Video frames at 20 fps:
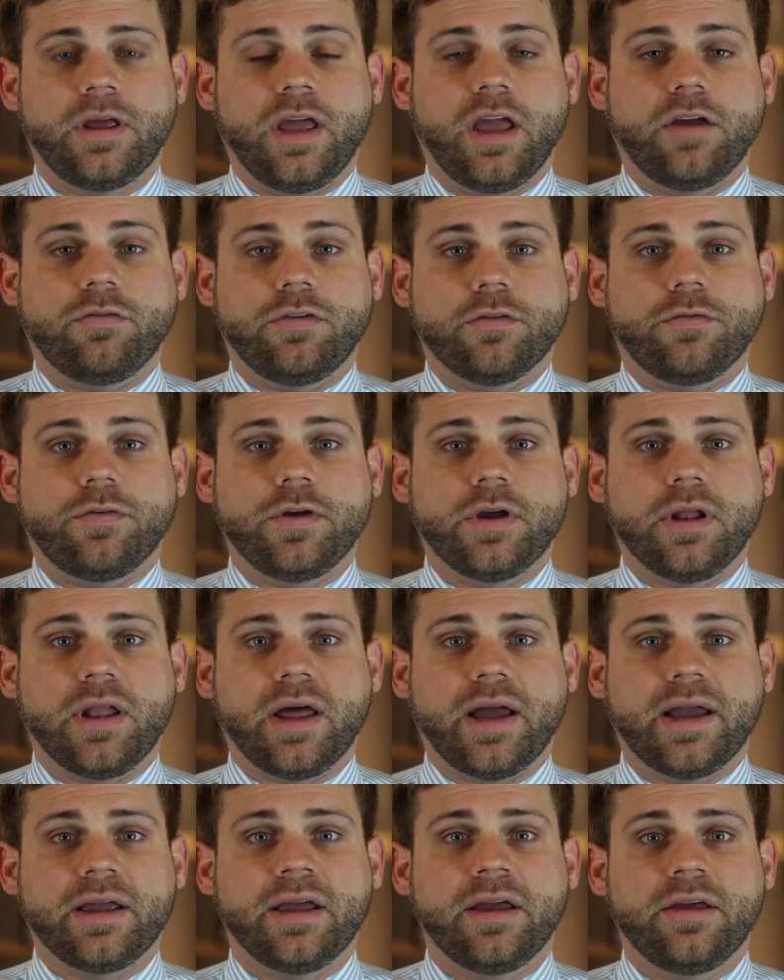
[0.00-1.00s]
If you feel
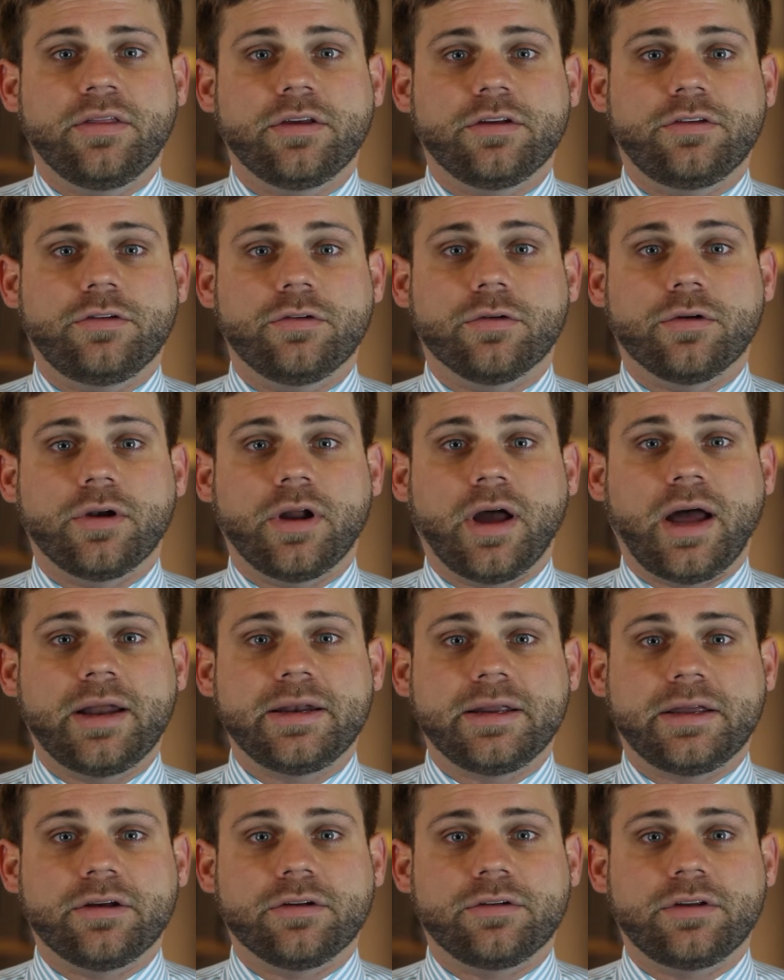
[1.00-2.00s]
like that you are
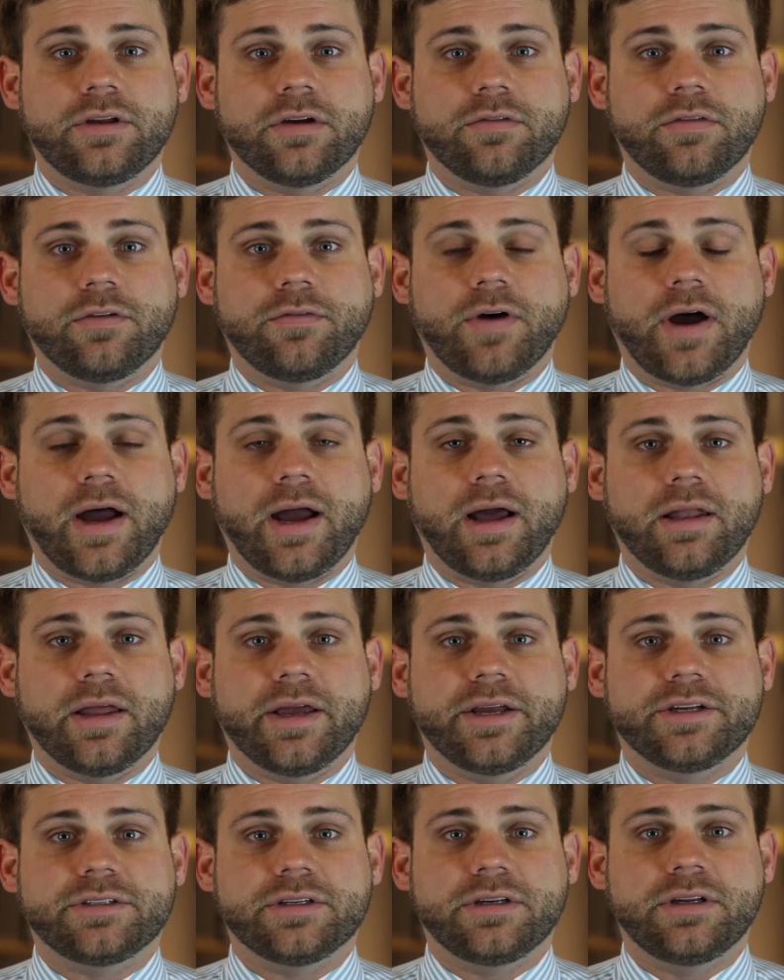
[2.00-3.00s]
not guilty of the
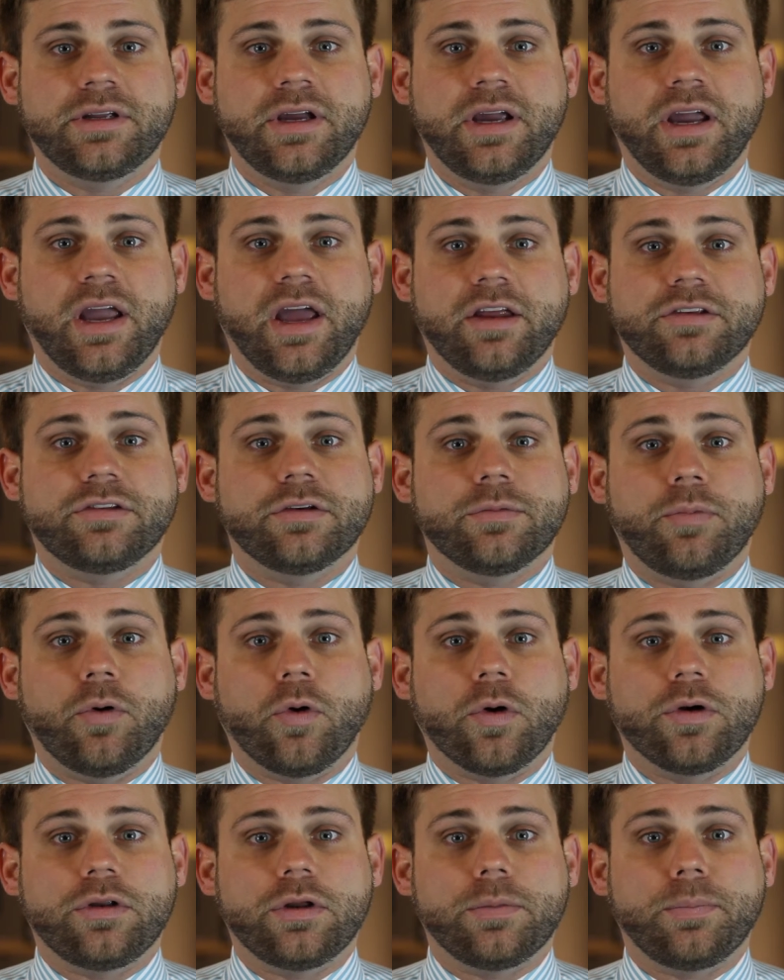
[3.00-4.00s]
violation, it is
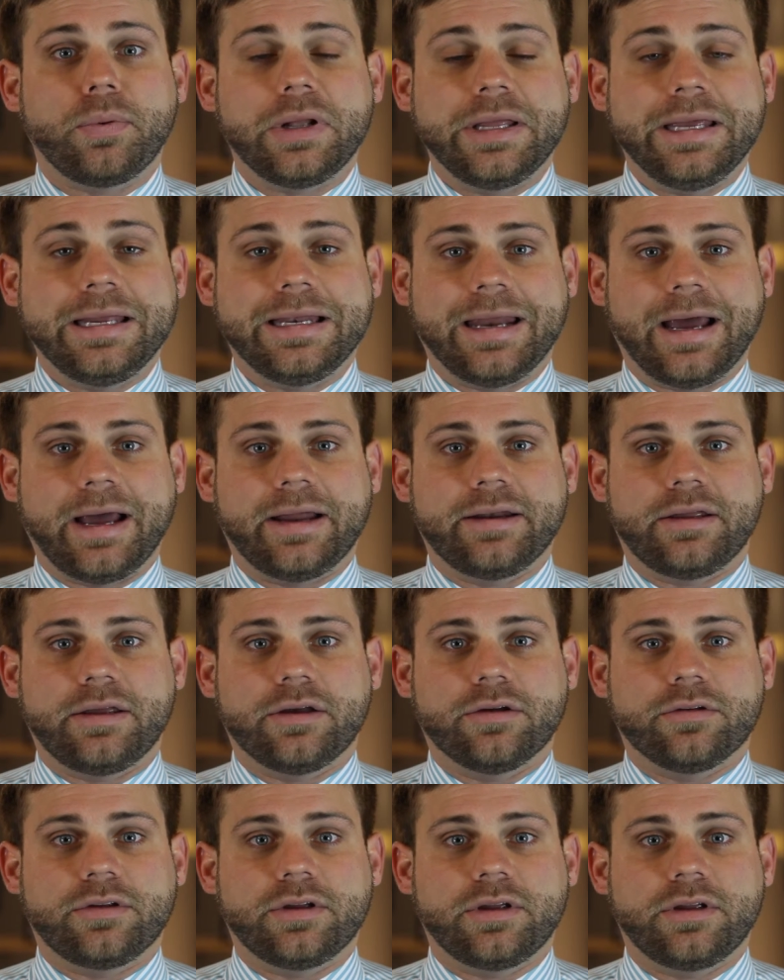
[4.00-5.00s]
important to plead not
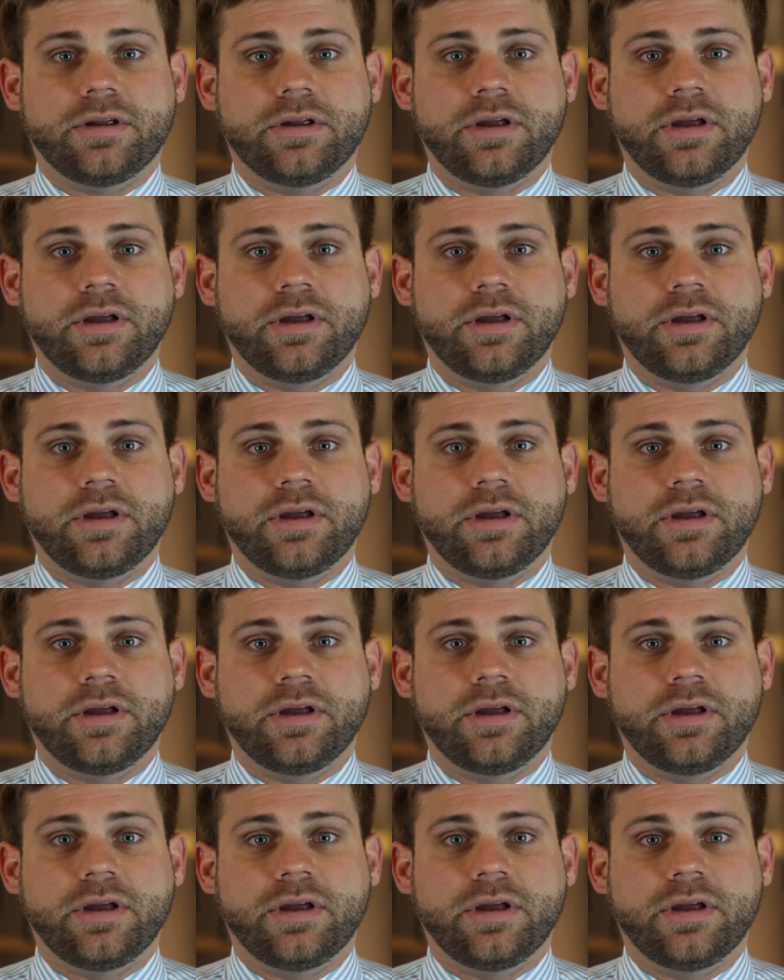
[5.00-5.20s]
guilty.